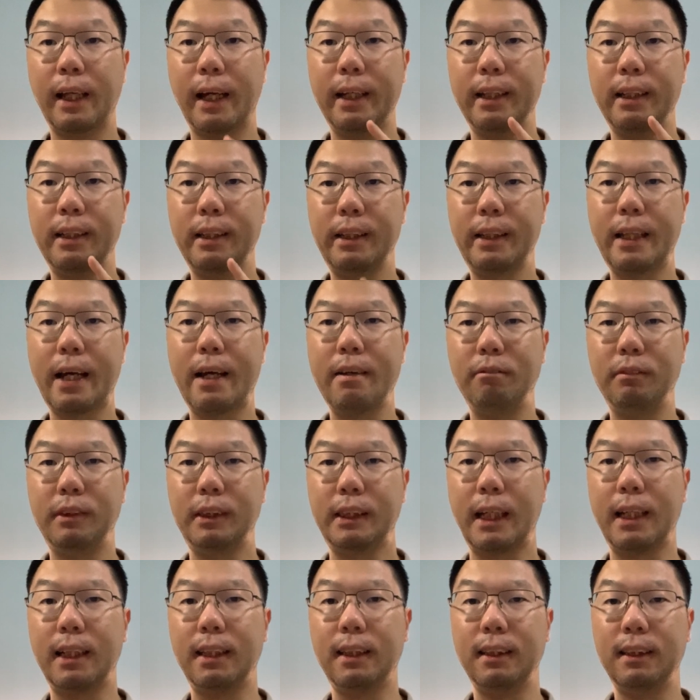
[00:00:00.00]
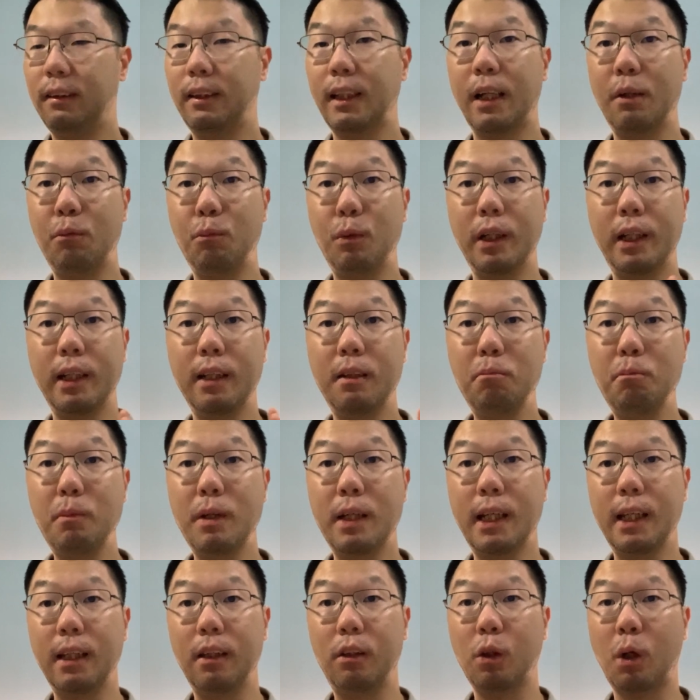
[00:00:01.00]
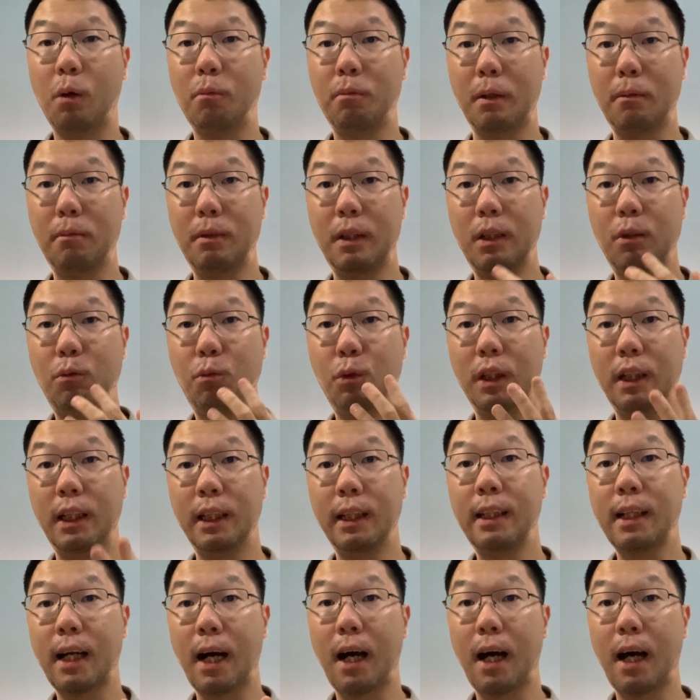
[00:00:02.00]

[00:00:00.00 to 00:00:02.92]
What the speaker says: Then tap send. And within minutes or maybe within